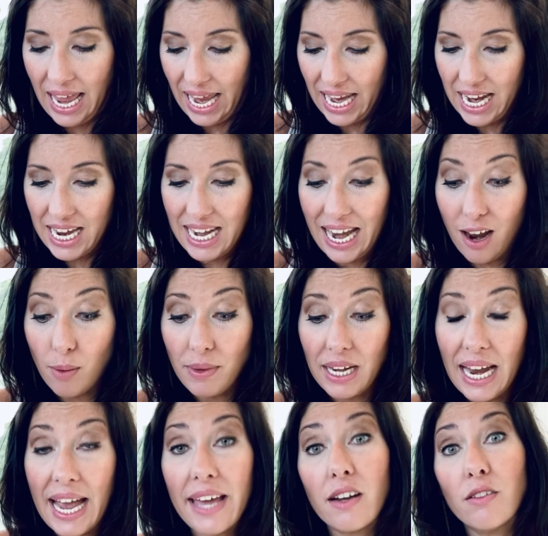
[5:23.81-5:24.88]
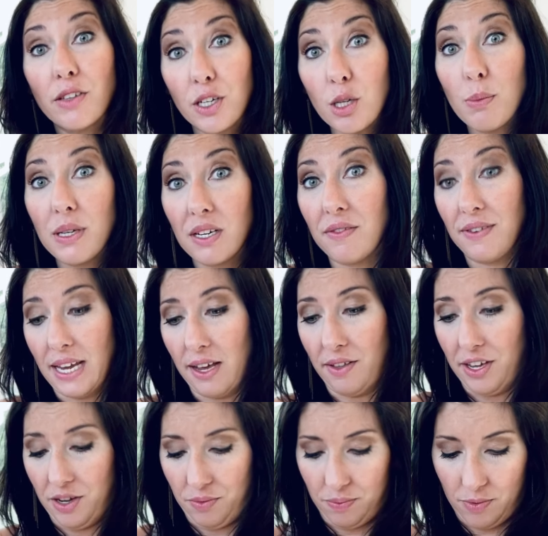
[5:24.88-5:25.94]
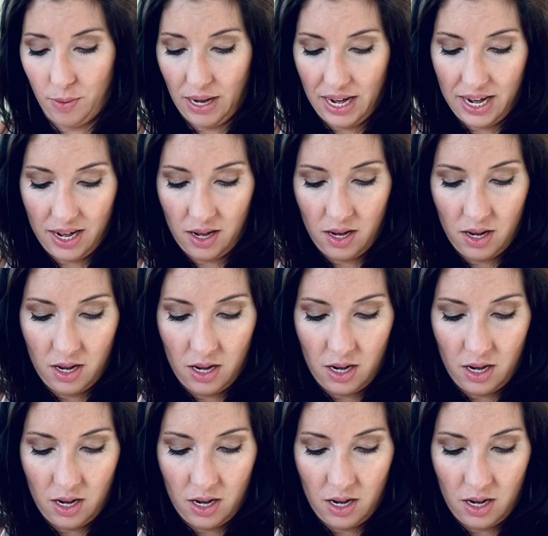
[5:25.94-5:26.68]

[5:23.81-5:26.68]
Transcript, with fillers: And now I'm gonna add a little bit of yellow, okay?